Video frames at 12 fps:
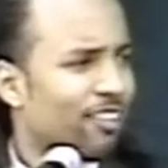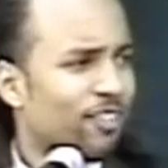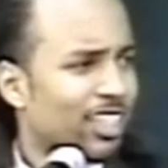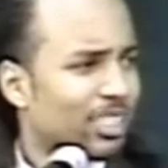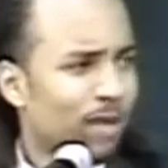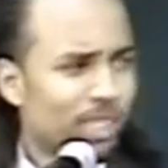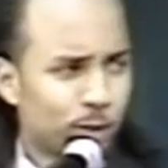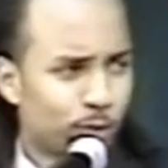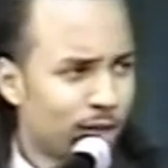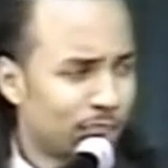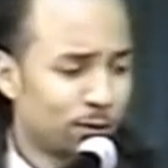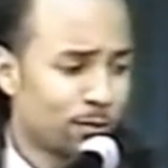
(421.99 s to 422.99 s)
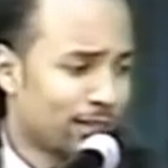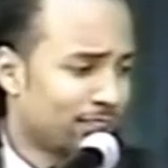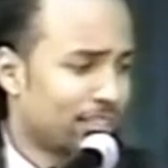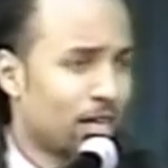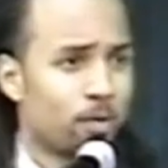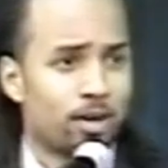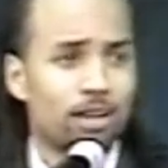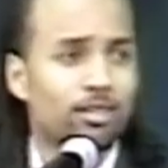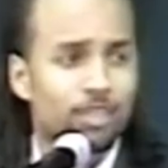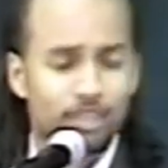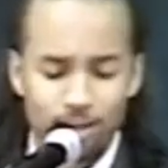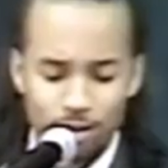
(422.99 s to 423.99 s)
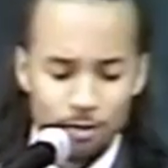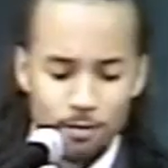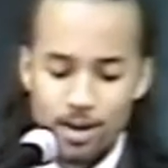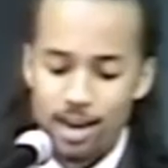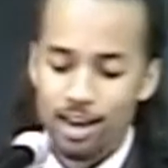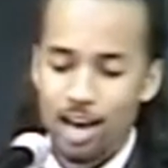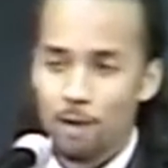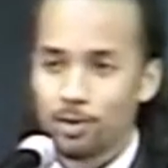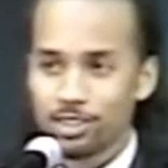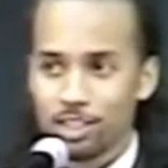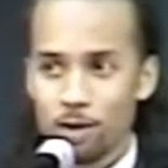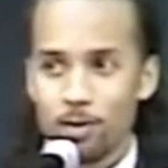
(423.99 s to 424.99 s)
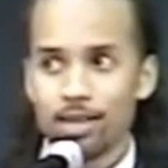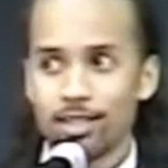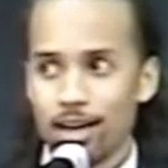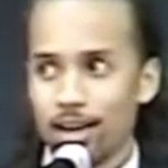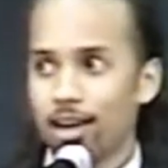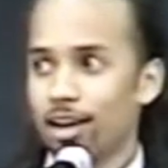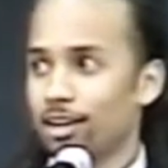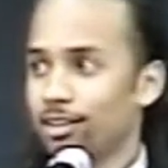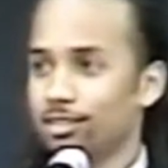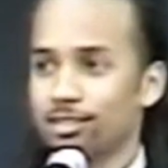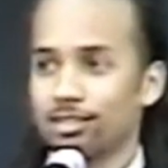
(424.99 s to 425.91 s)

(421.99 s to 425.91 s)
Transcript: It's like somebody just punched me in my stomach. I'm like, oh man, I'm gonna tell my dad.